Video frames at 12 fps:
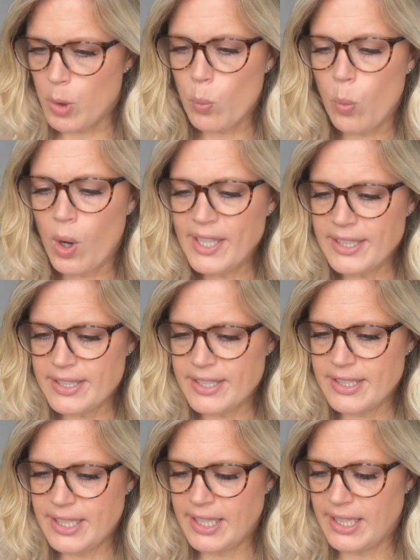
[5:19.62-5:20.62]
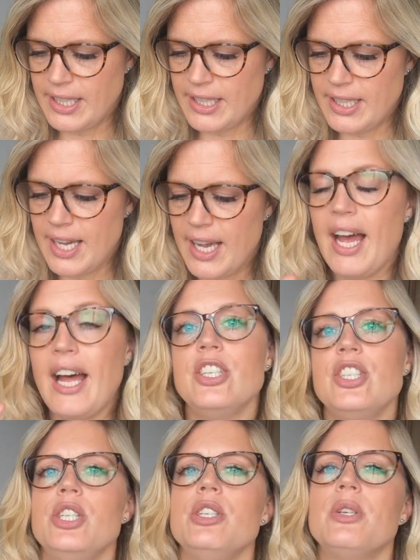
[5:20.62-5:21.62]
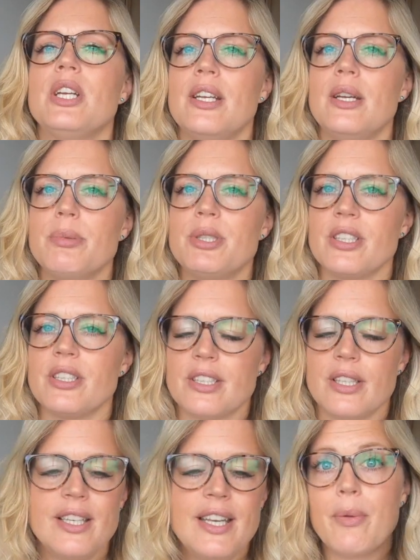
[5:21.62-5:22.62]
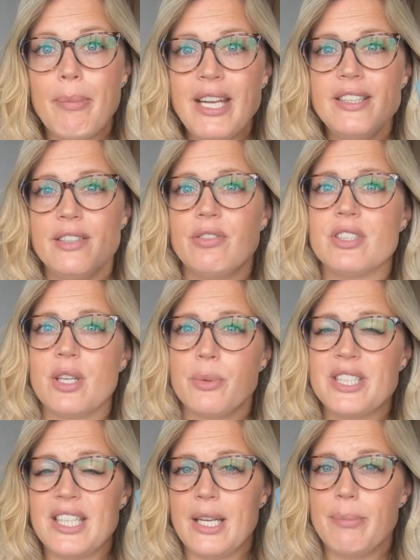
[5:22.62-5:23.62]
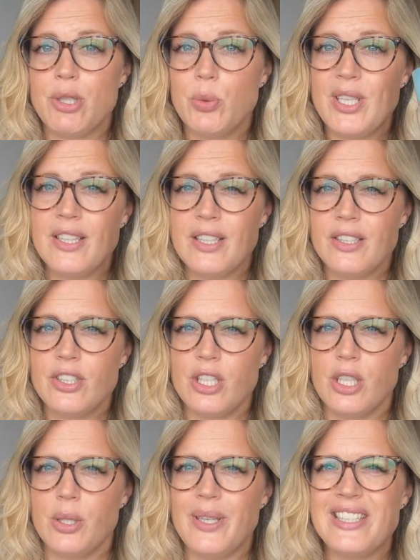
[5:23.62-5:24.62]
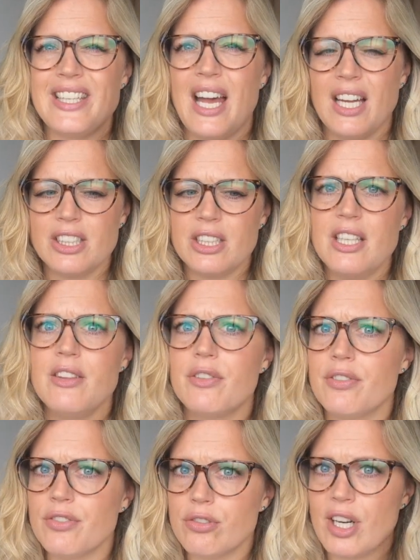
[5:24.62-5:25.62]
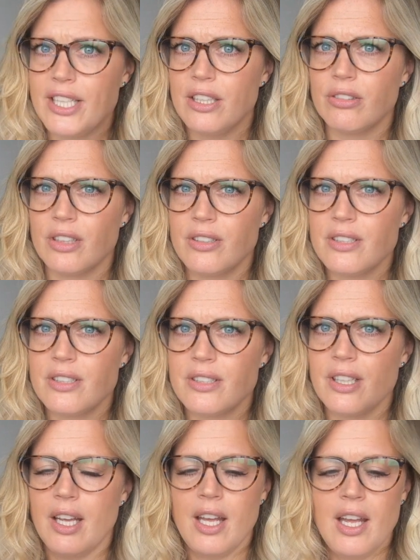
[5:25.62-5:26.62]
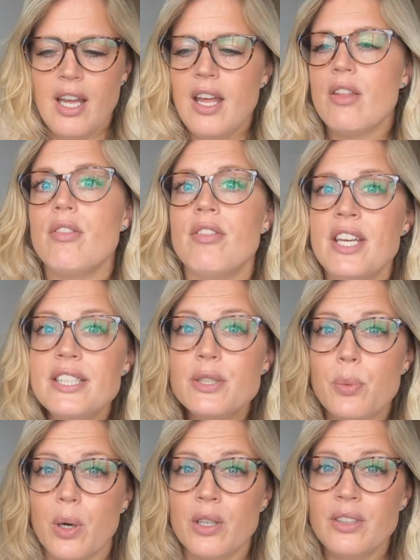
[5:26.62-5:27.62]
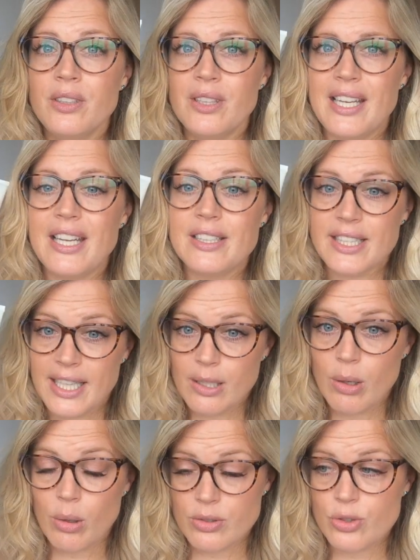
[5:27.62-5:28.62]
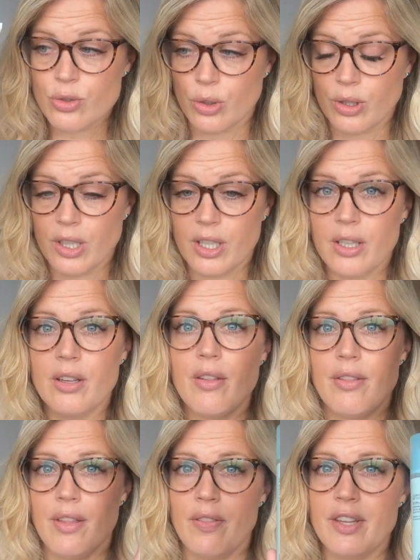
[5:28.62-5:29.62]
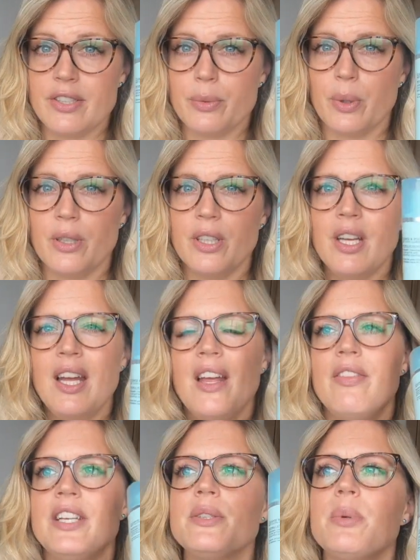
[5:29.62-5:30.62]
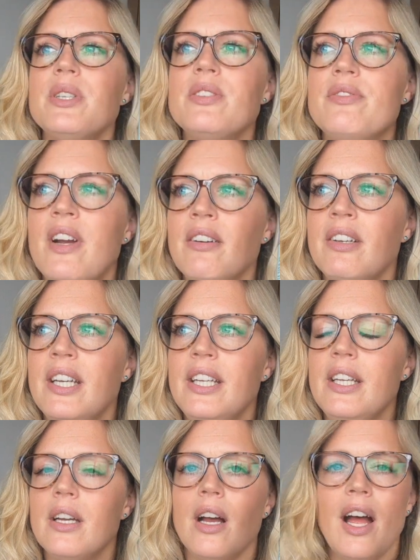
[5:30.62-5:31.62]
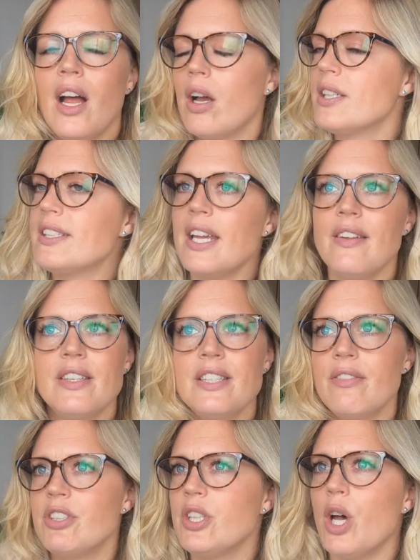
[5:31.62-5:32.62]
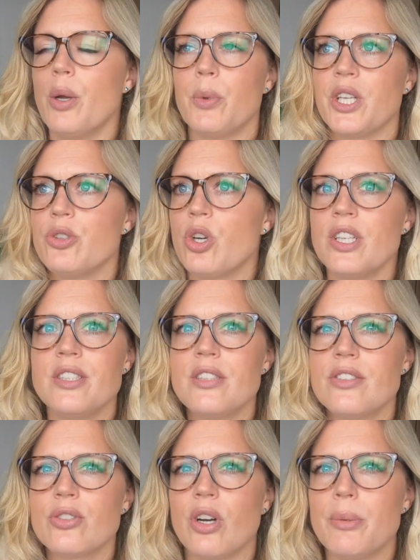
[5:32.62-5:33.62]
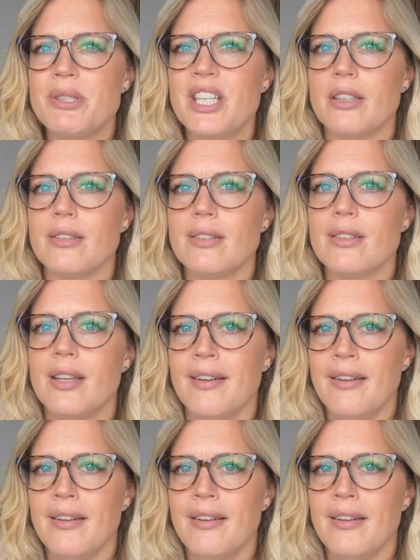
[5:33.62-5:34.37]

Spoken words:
white tea and eucalyptus. Now the main difference I would say between these two is actually the fragrance. This one is a lot stronger than this one. This one is very, I say this every time when I try to describe scents,